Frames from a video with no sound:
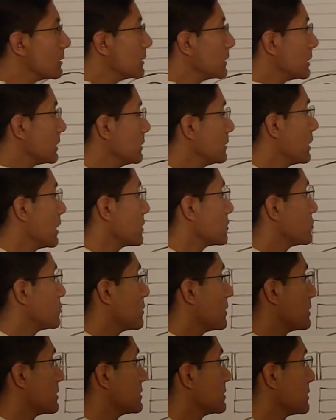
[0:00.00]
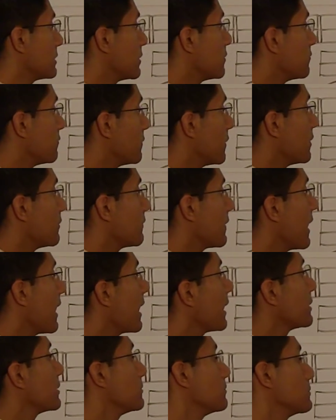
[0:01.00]
electrons, of
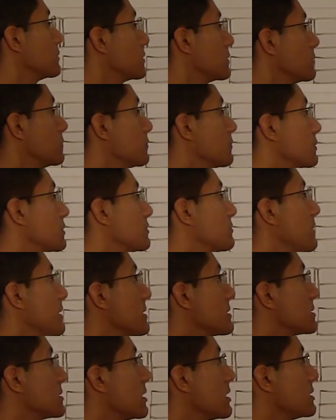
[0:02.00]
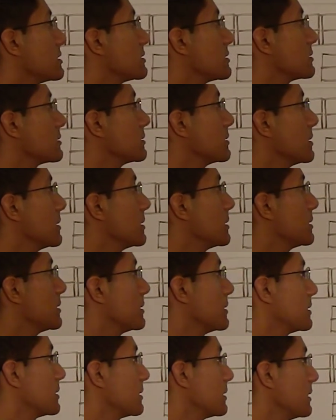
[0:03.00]
atoms, which makes sense,
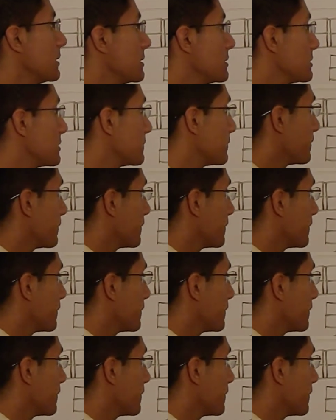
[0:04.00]
is